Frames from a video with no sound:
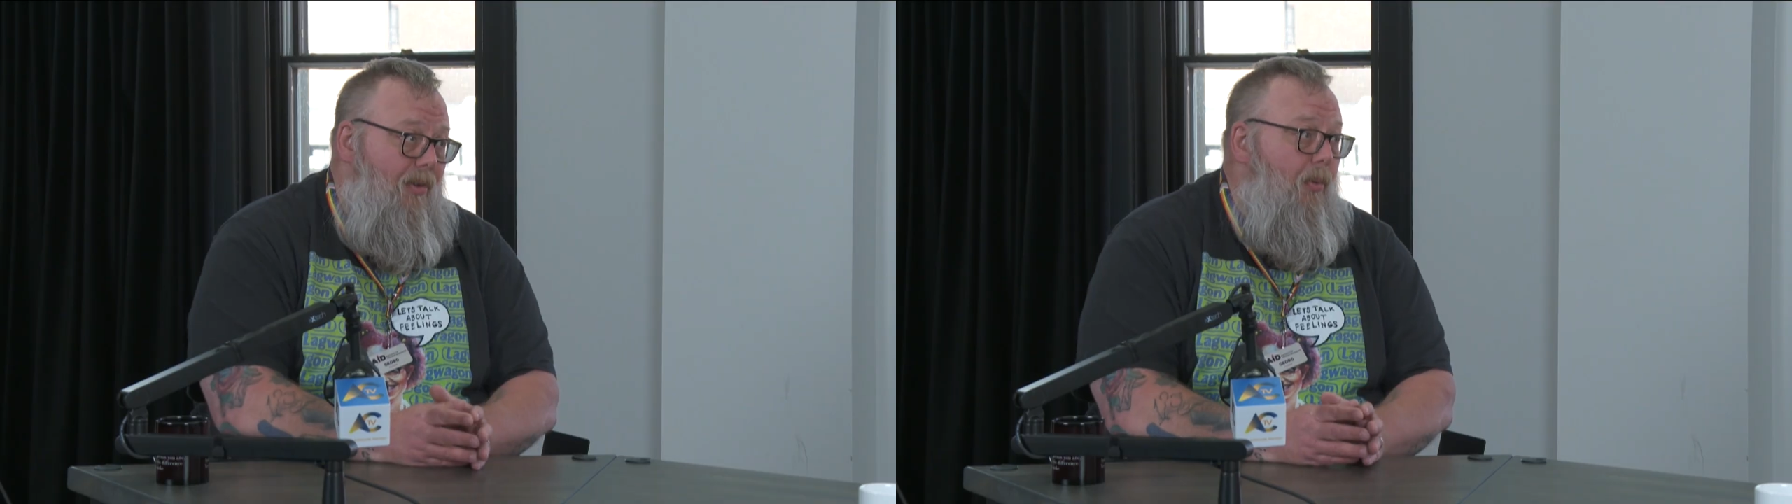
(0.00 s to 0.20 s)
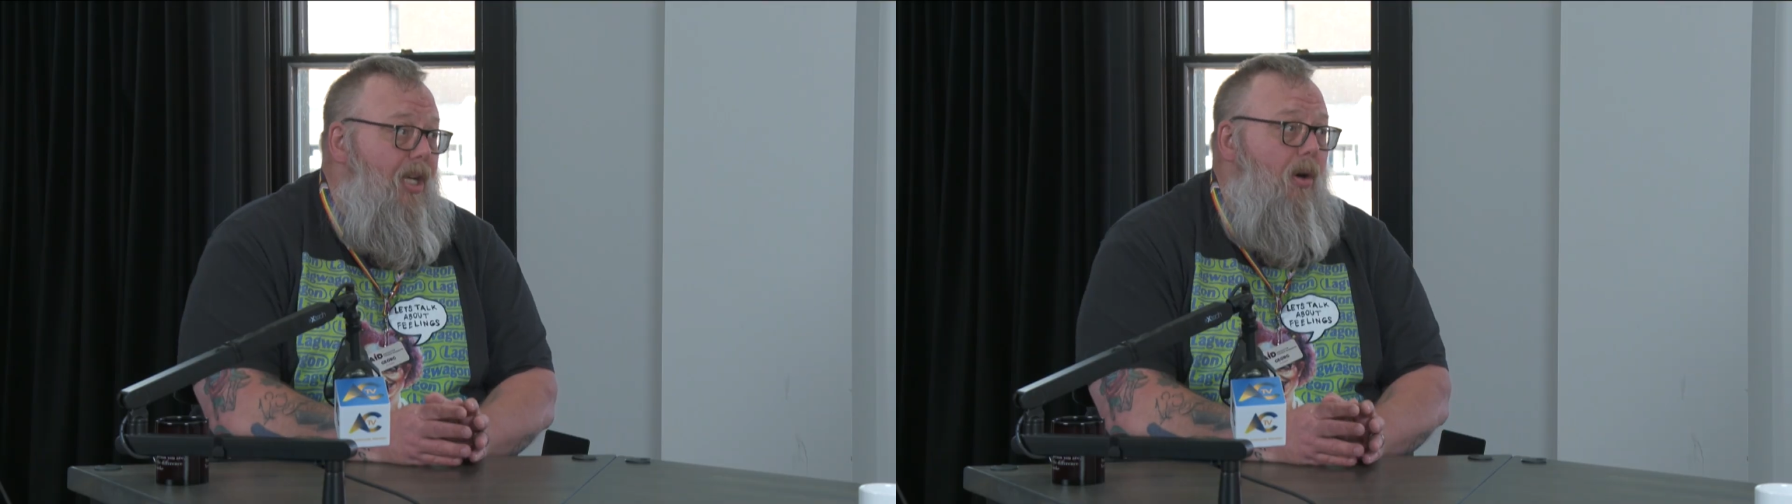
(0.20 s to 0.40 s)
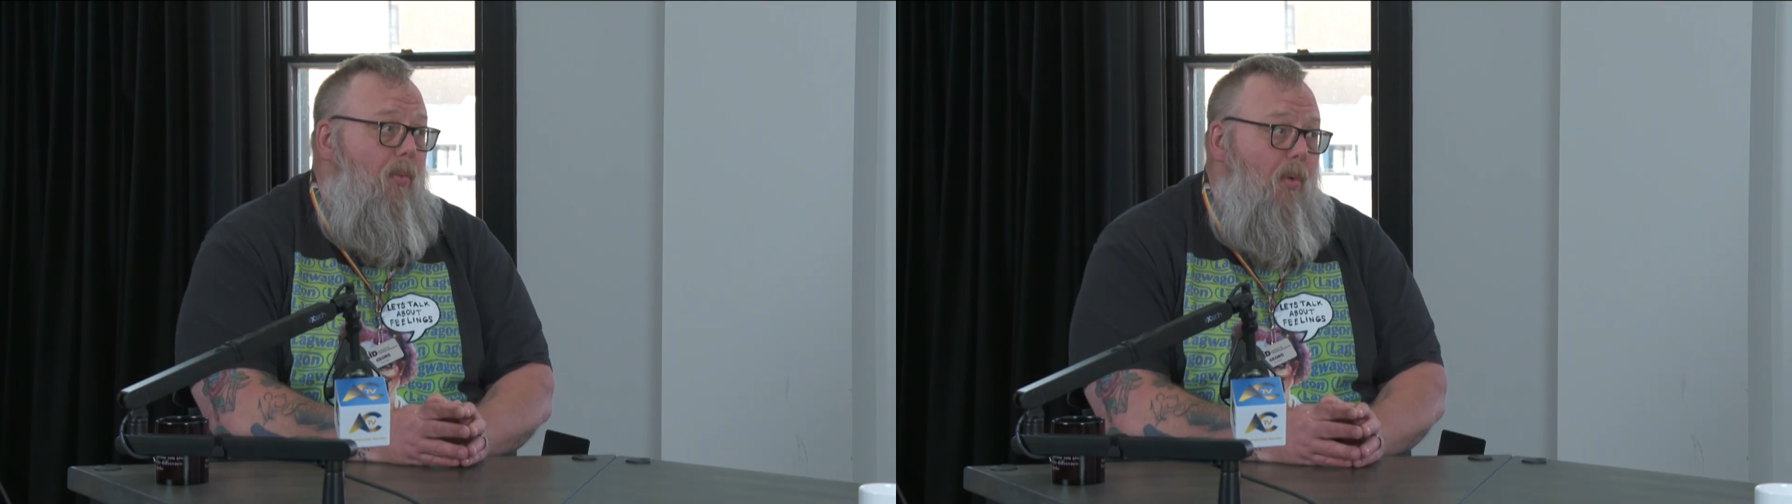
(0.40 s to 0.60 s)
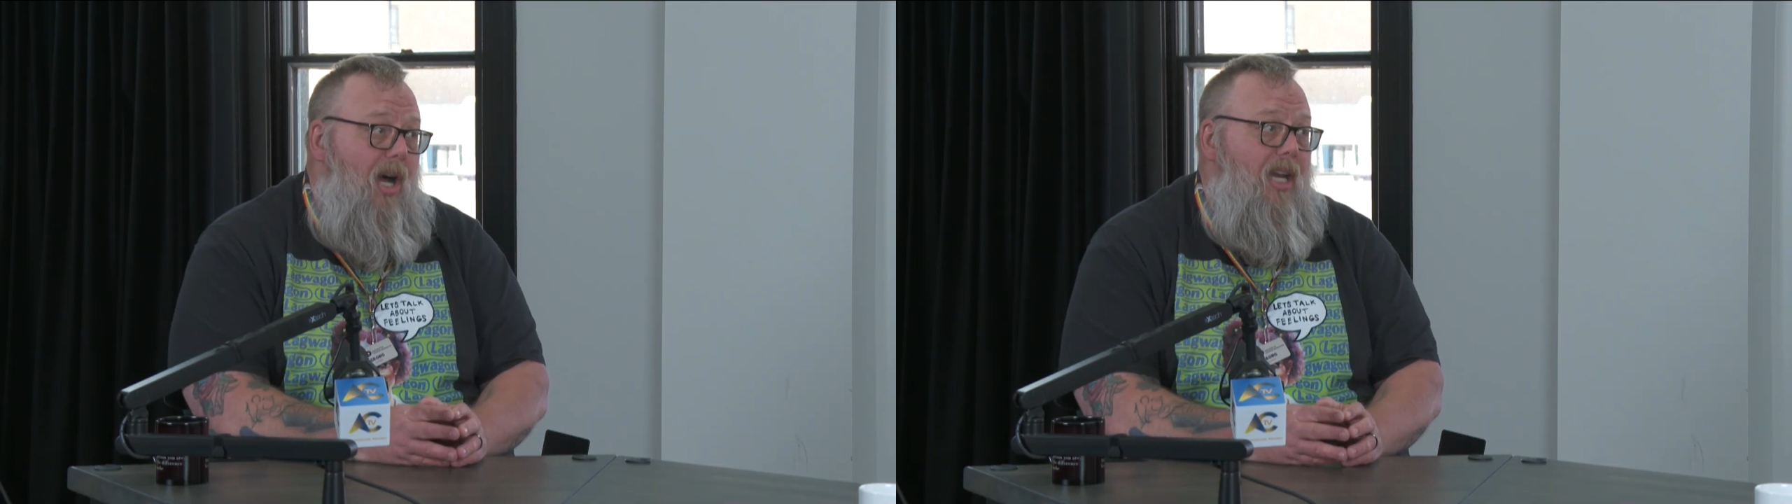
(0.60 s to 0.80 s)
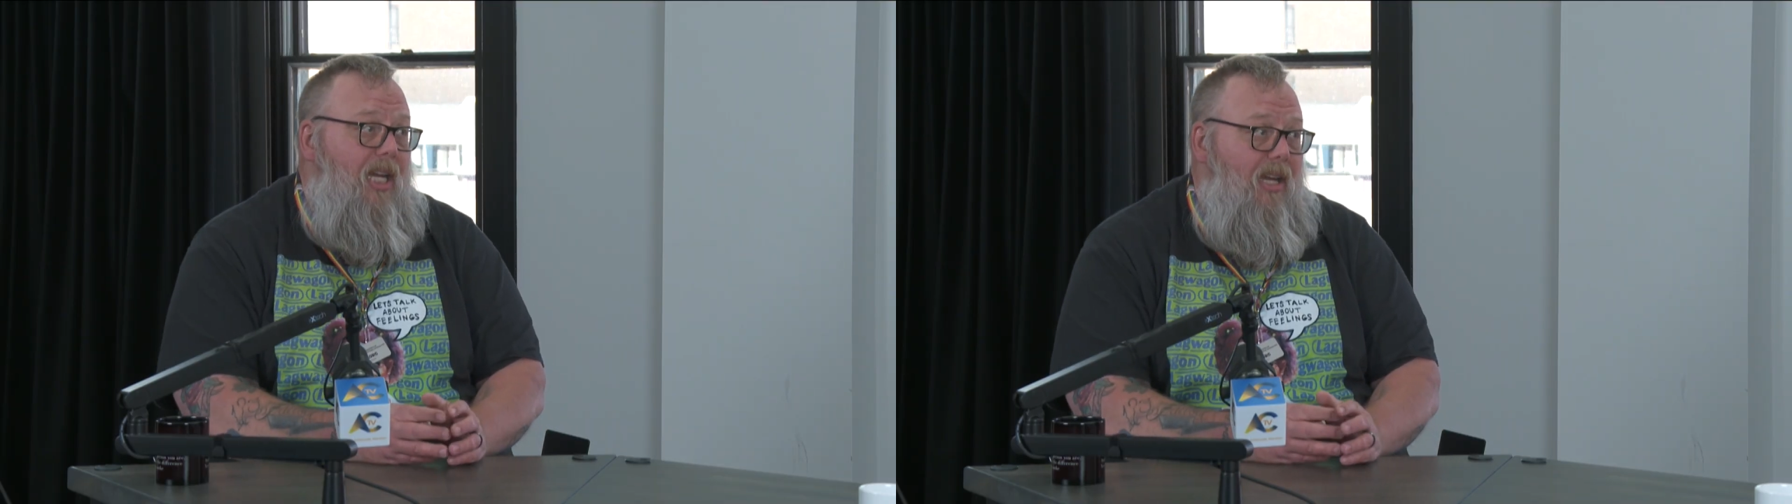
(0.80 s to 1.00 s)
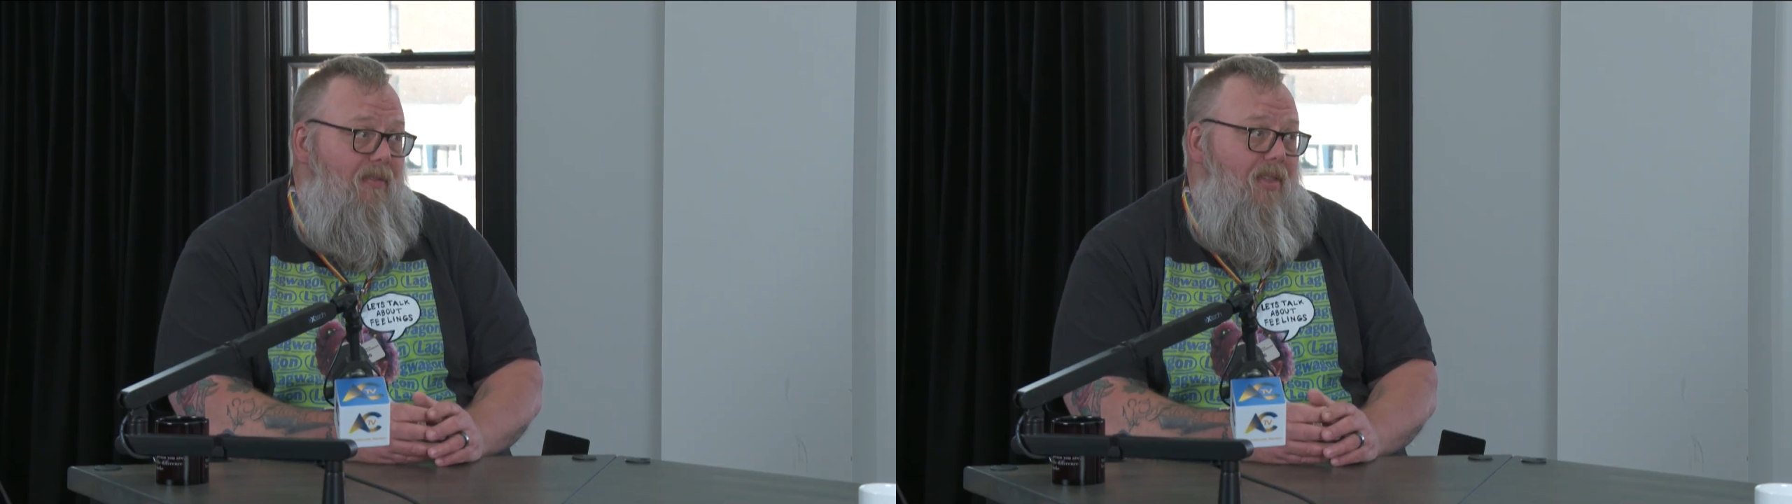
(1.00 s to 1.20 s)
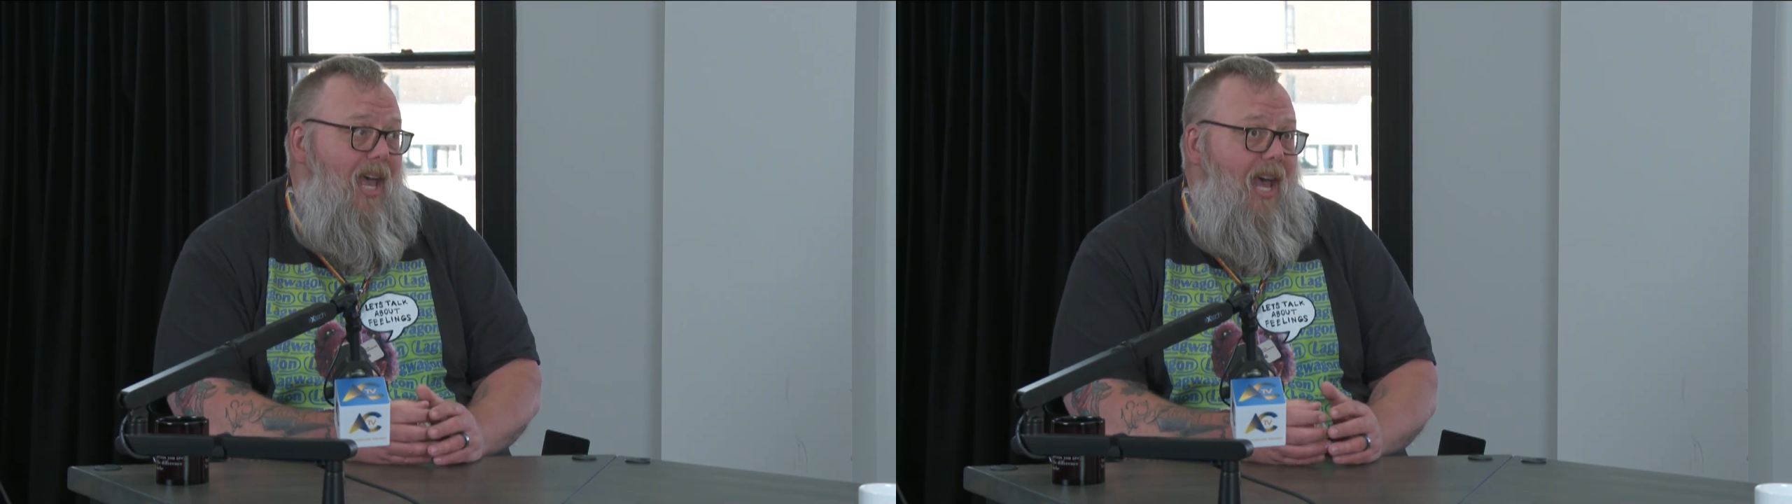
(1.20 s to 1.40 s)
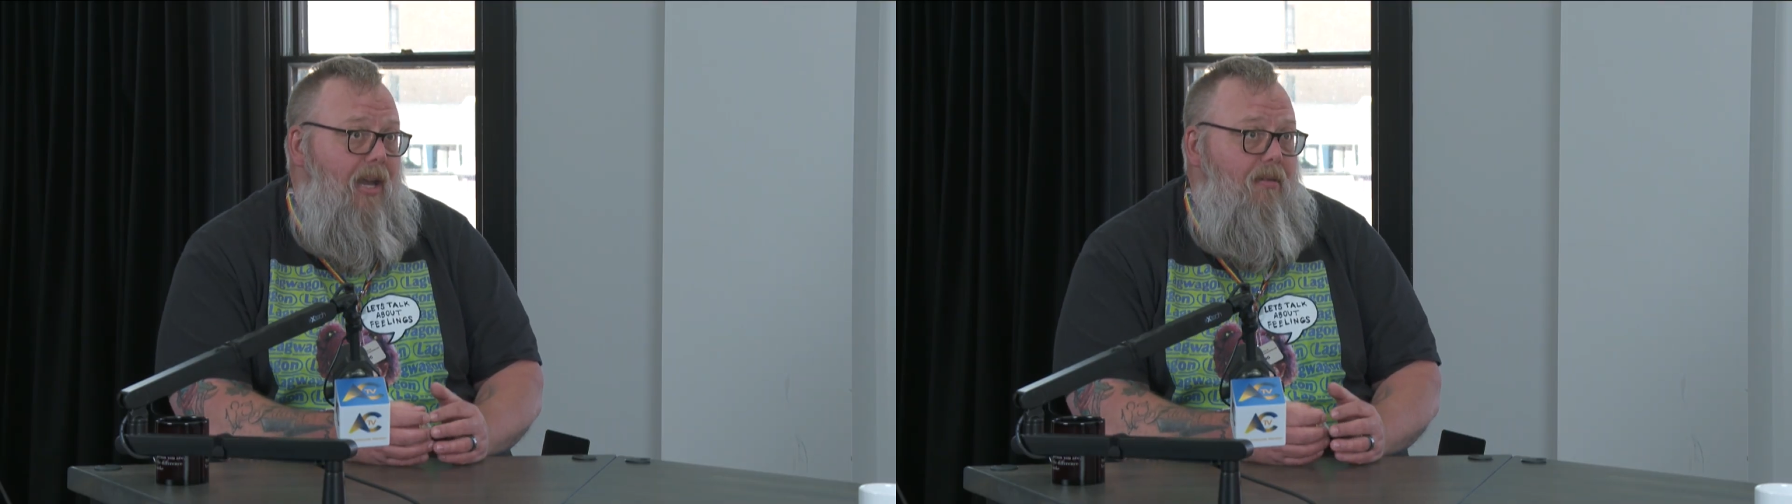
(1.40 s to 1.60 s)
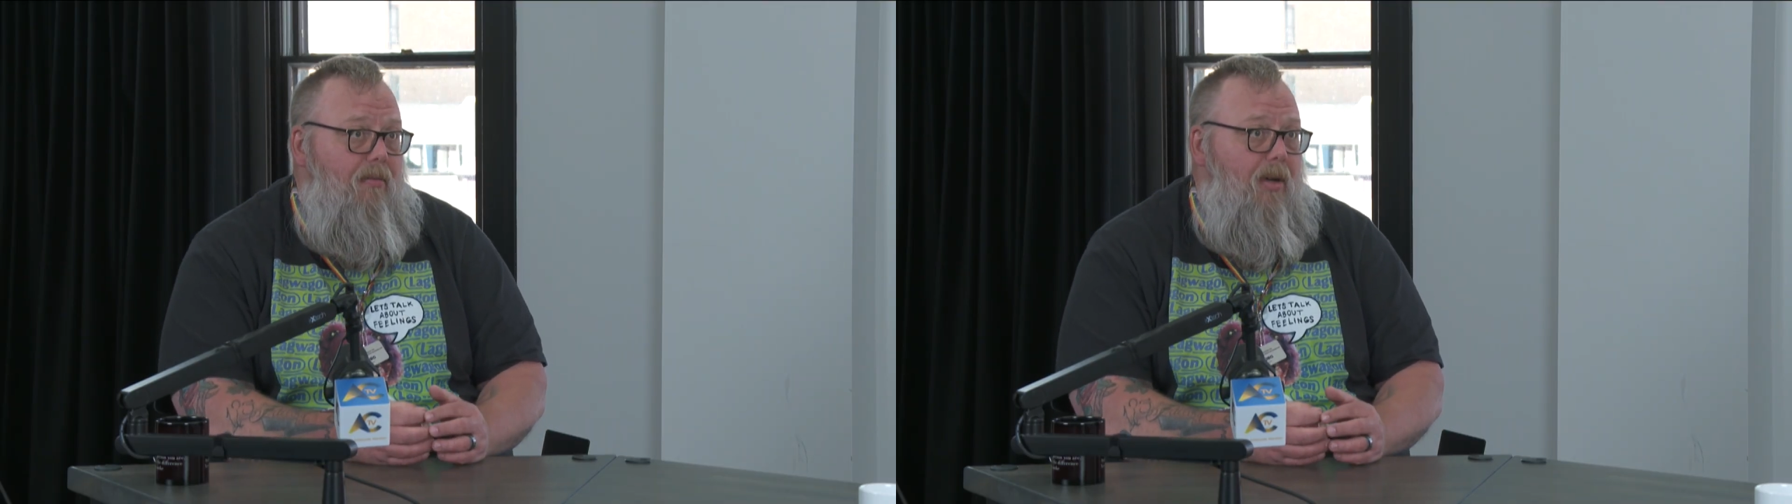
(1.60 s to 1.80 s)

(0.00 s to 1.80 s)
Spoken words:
and we don't want to give that